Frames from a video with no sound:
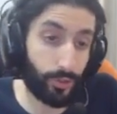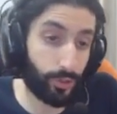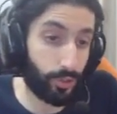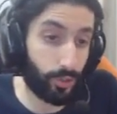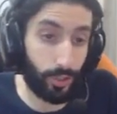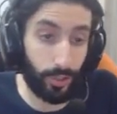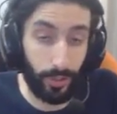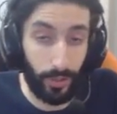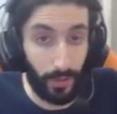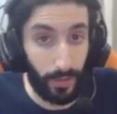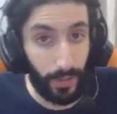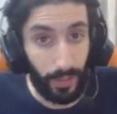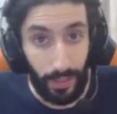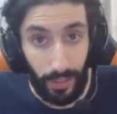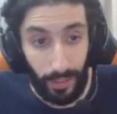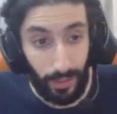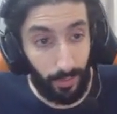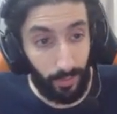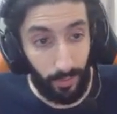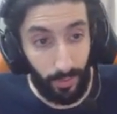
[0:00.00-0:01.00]
Sure,
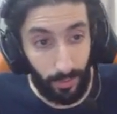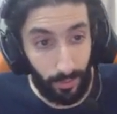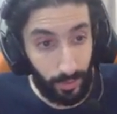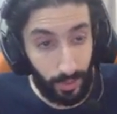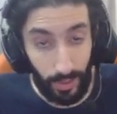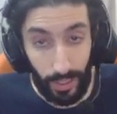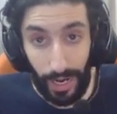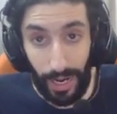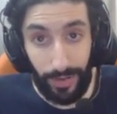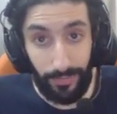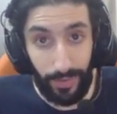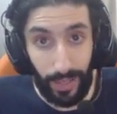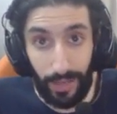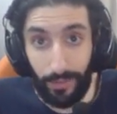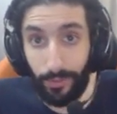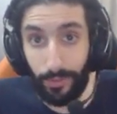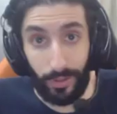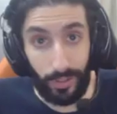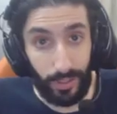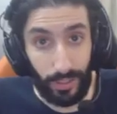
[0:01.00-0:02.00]
you can have
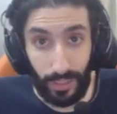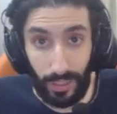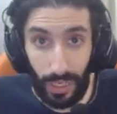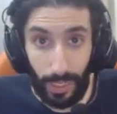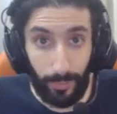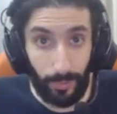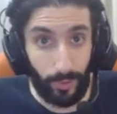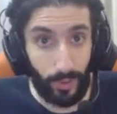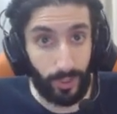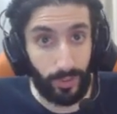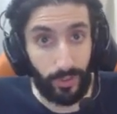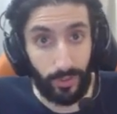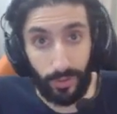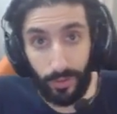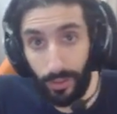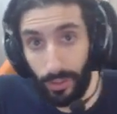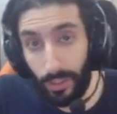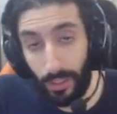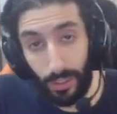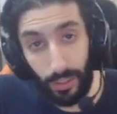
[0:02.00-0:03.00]
everything in the glamour
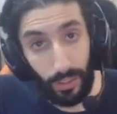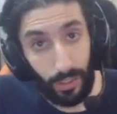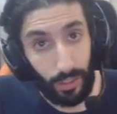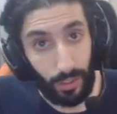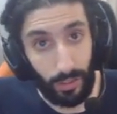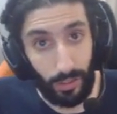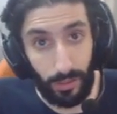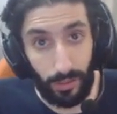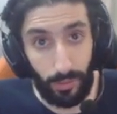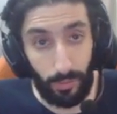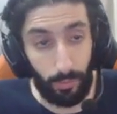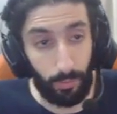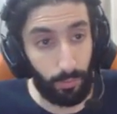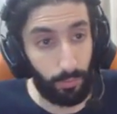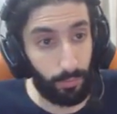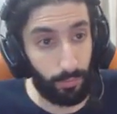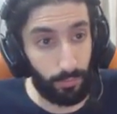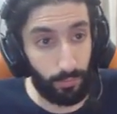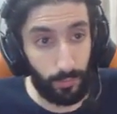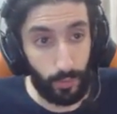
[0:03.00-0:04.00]
dresser. Uh,
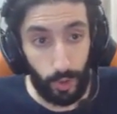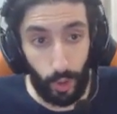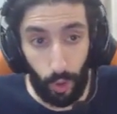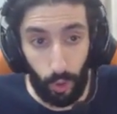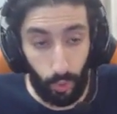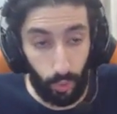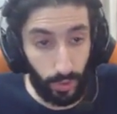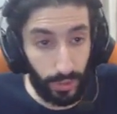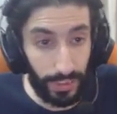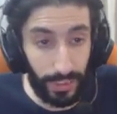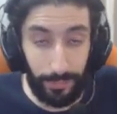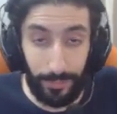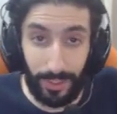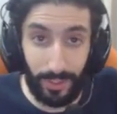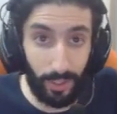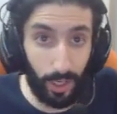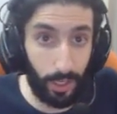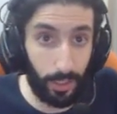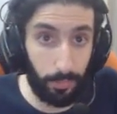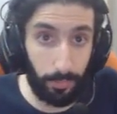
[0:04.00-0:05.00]
no
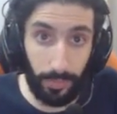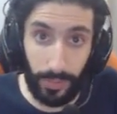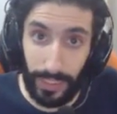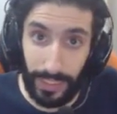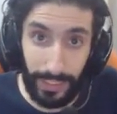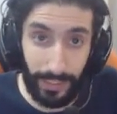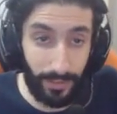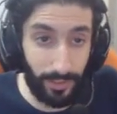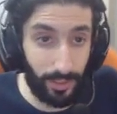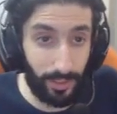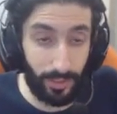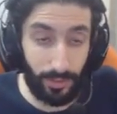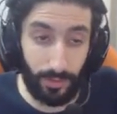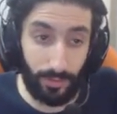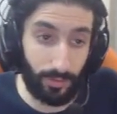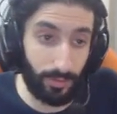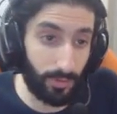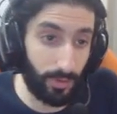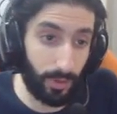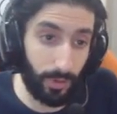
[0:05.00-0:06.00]
limit on plates.
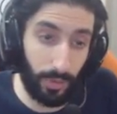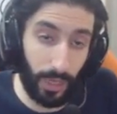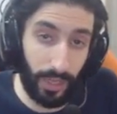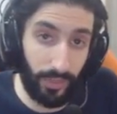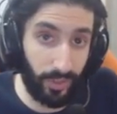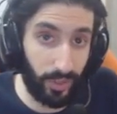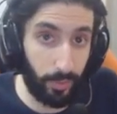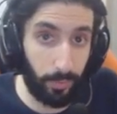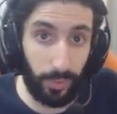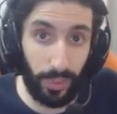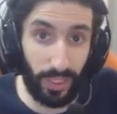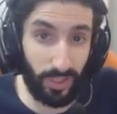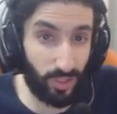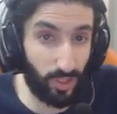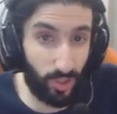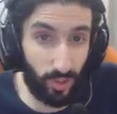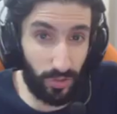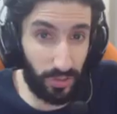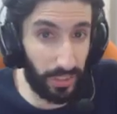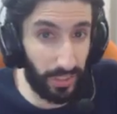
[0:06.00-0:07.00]
I think plates
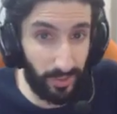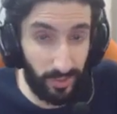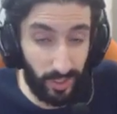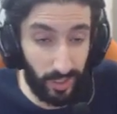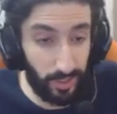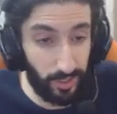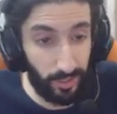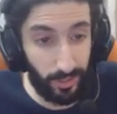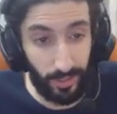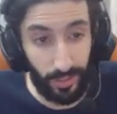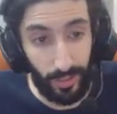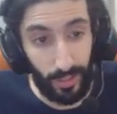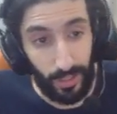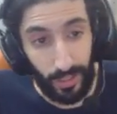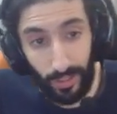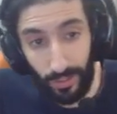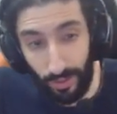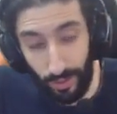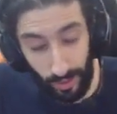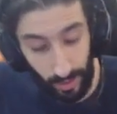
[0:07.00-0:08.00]
shouldn't exist.
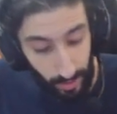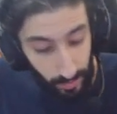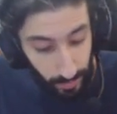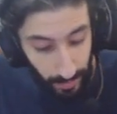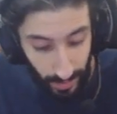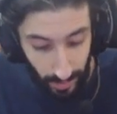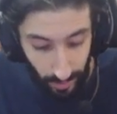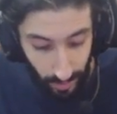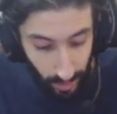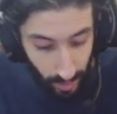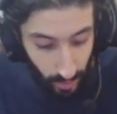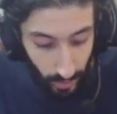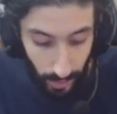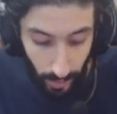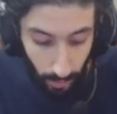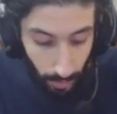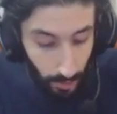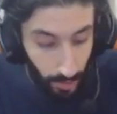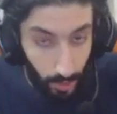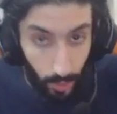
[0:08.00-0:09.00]
Just make it so that
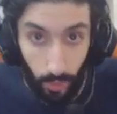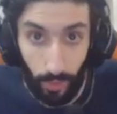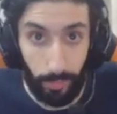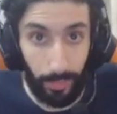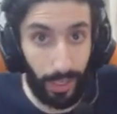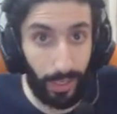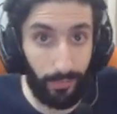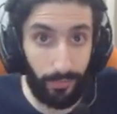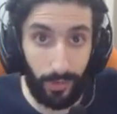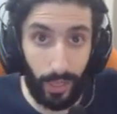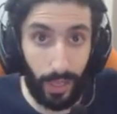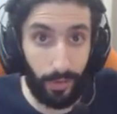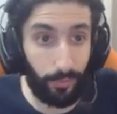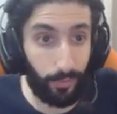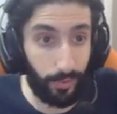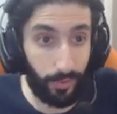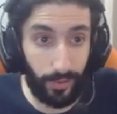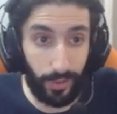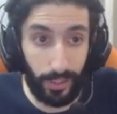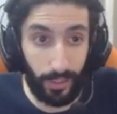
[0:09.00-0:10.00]
you can equip every,
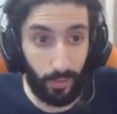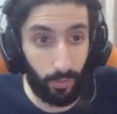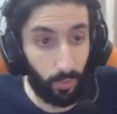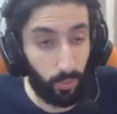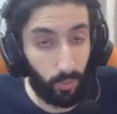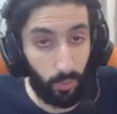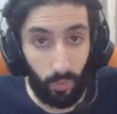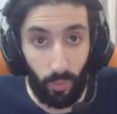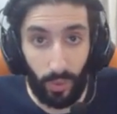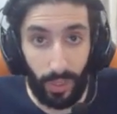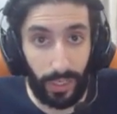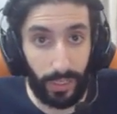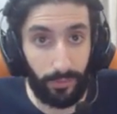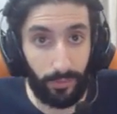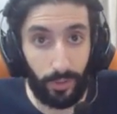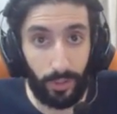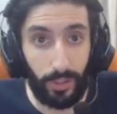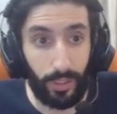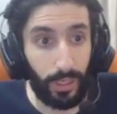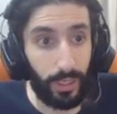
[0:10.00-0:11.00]
everything
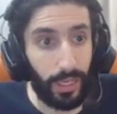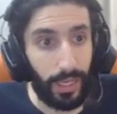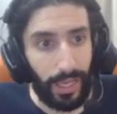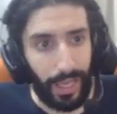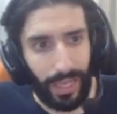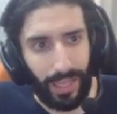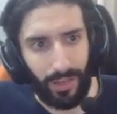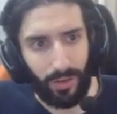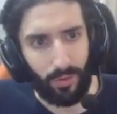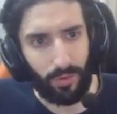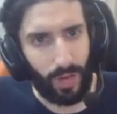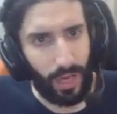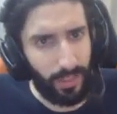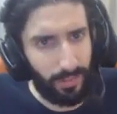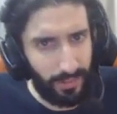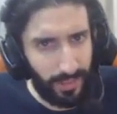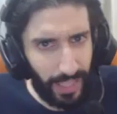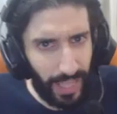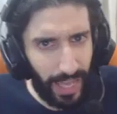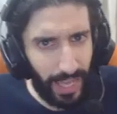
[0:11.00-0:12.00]
whenever and
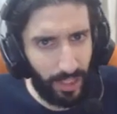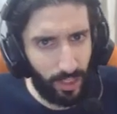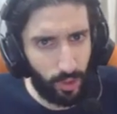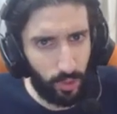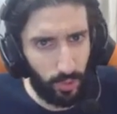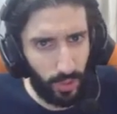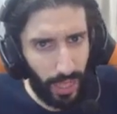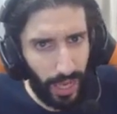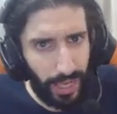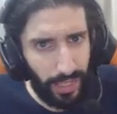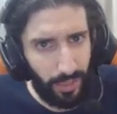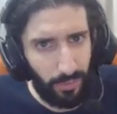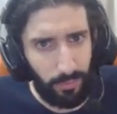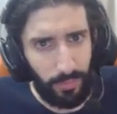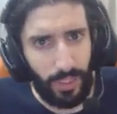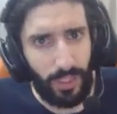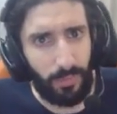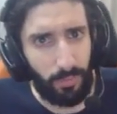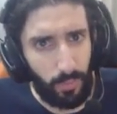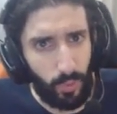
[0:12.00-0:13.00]
not the actual item
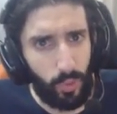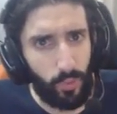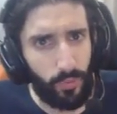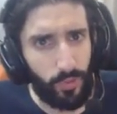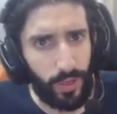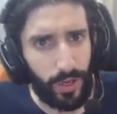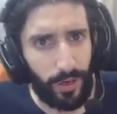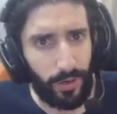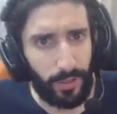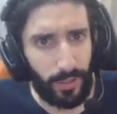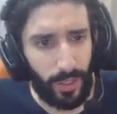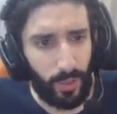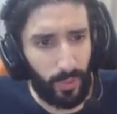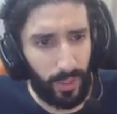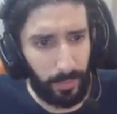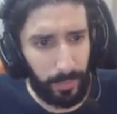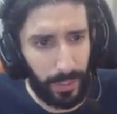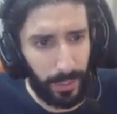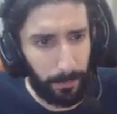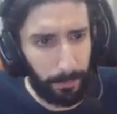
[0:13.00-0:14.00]
being moved there. You know what
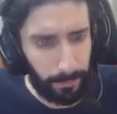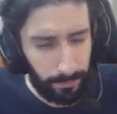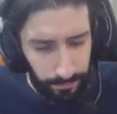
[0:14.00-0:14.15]
I mean?